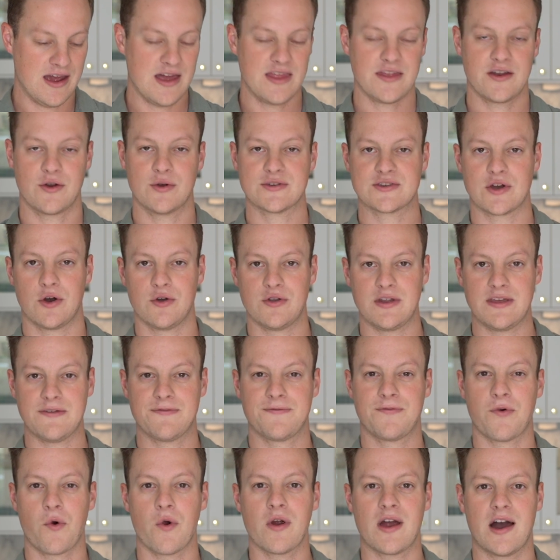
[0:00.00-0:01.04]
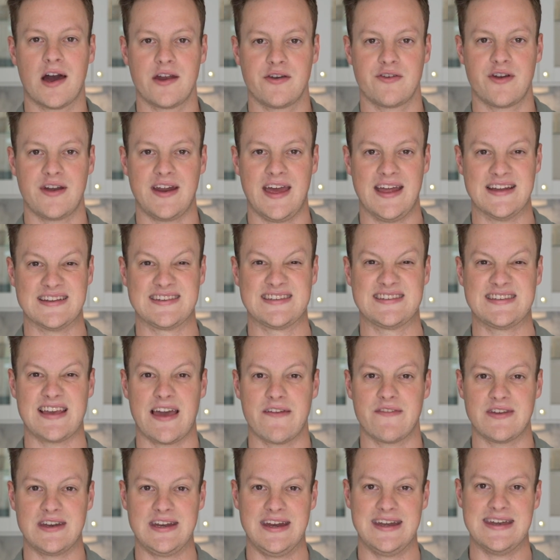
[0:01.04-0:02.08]
there was only
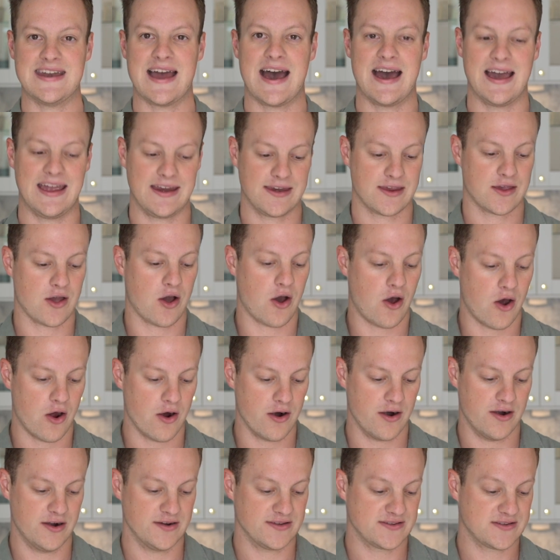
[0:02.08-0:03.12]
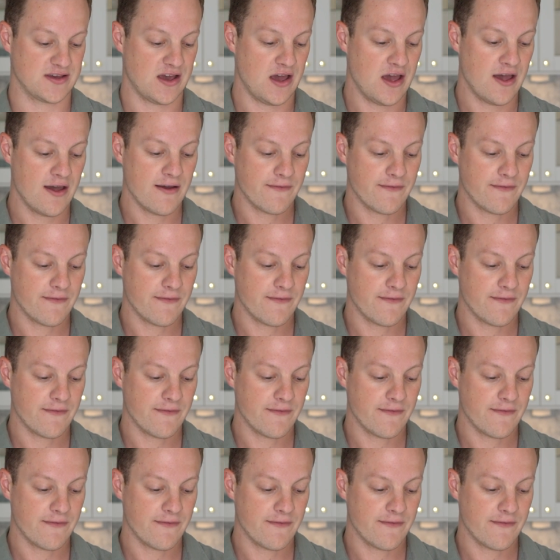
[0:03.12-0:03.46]
479 cars